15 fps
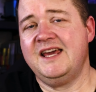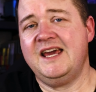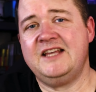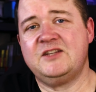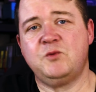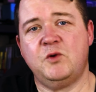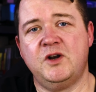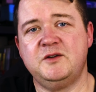
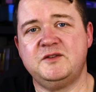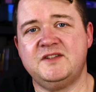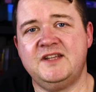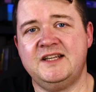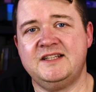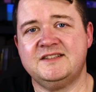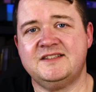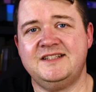It's one of those
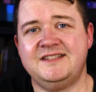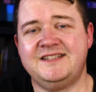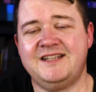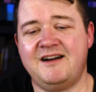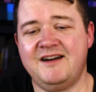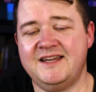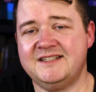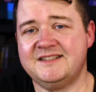things that
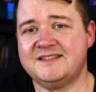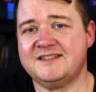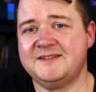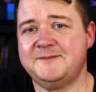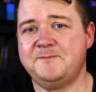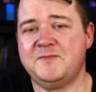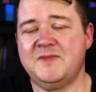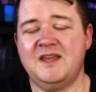
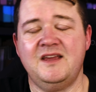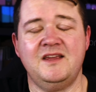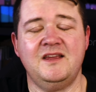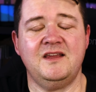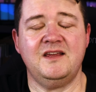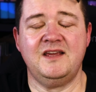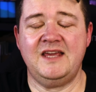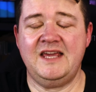diets,
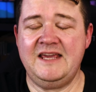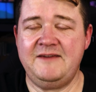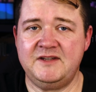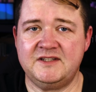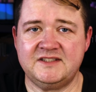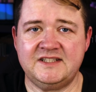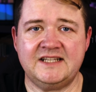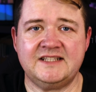if
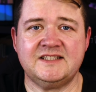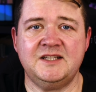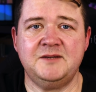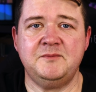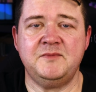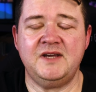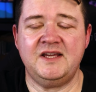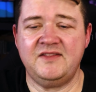you stick to
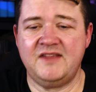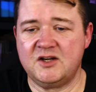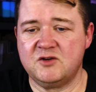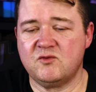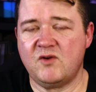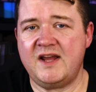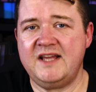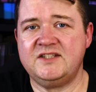them, they're
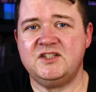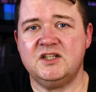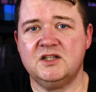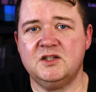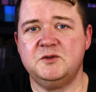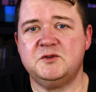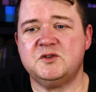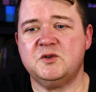great, you
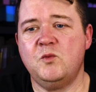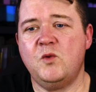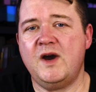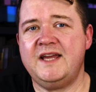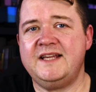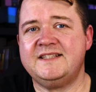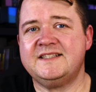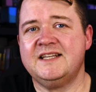lose some
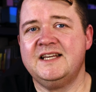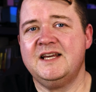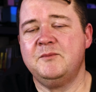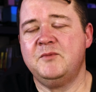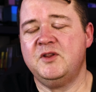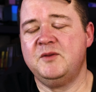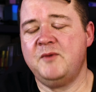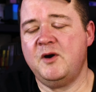weight,
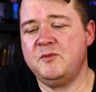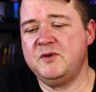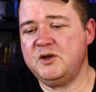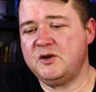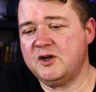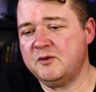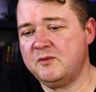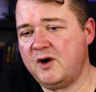but the moment
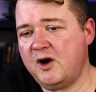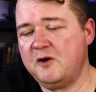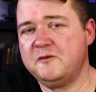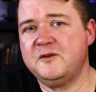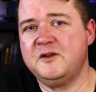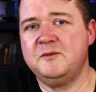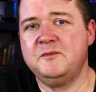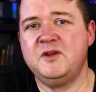you come
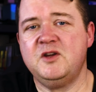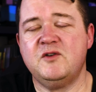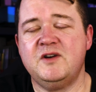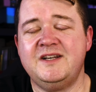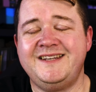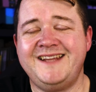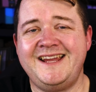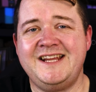off them, you're
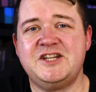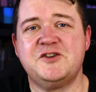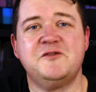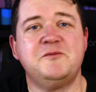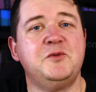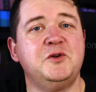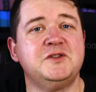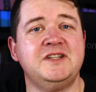in danger
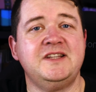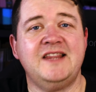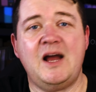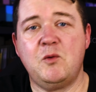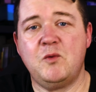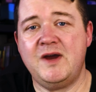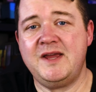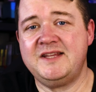of putting
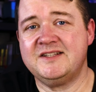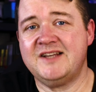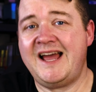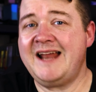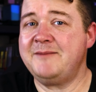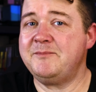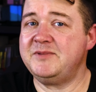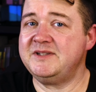that weight
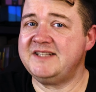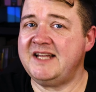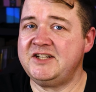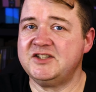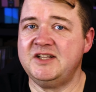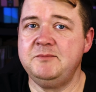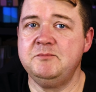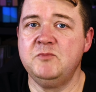and
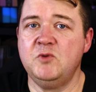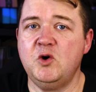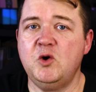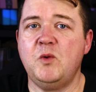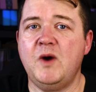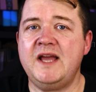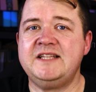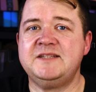potentially
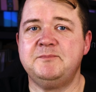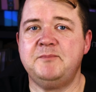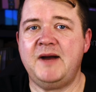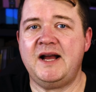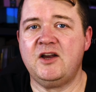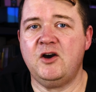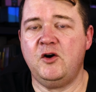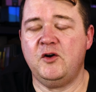more weight
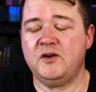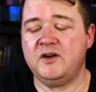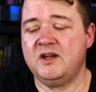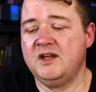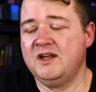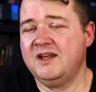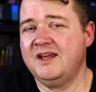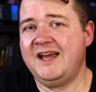back on
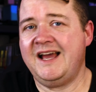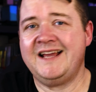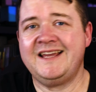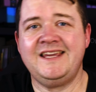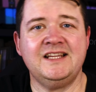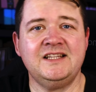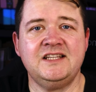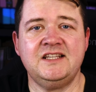
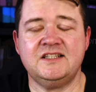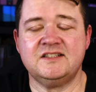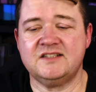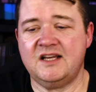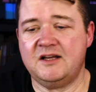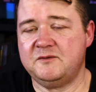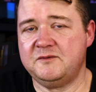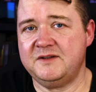and killing
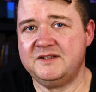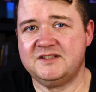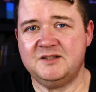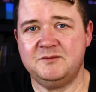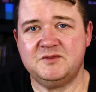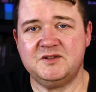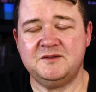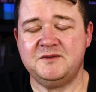yourself in
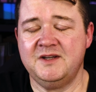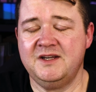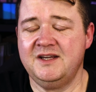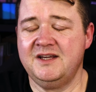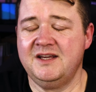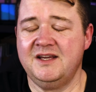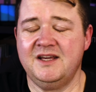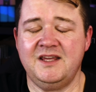terms of,
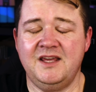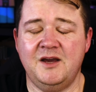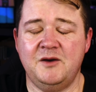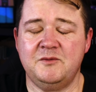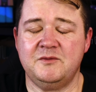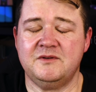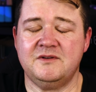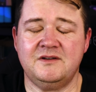
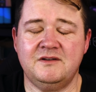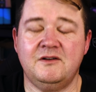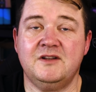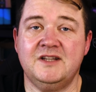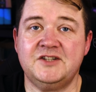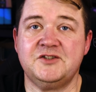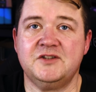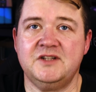
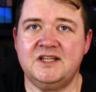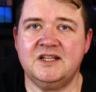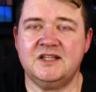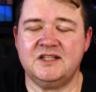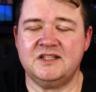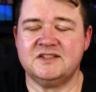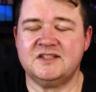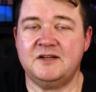not literally
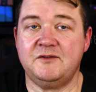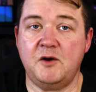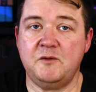killing yourself,